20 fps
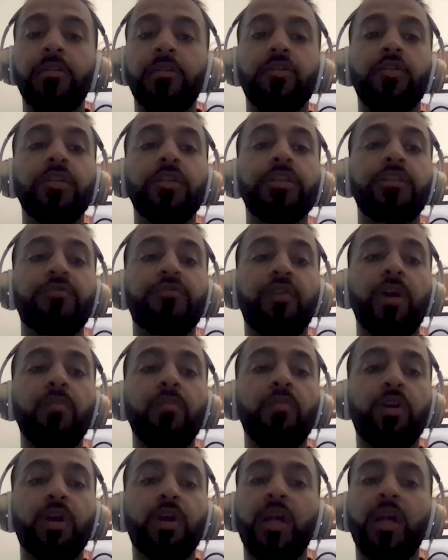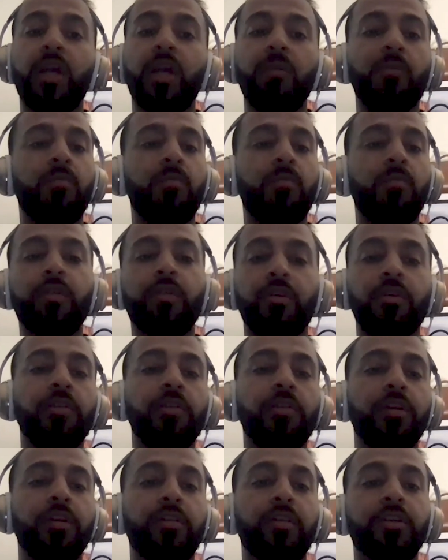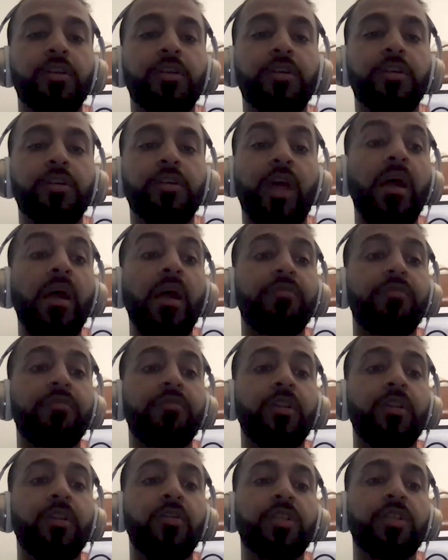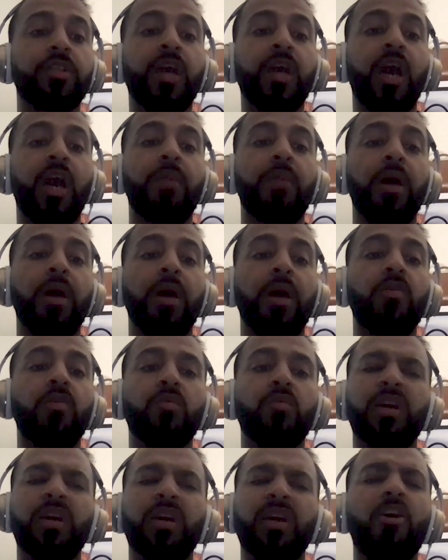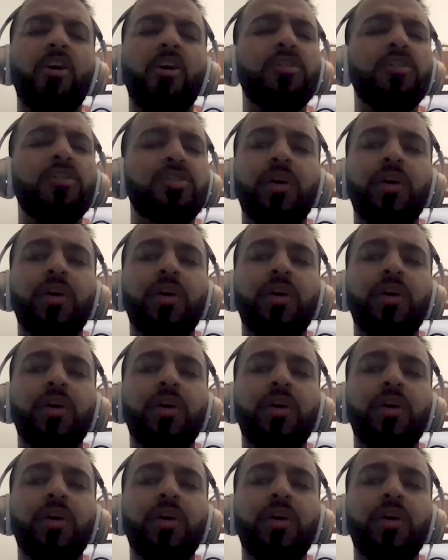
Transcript: So this is a framework I came up with earlier this year that I often use to guide my own work, and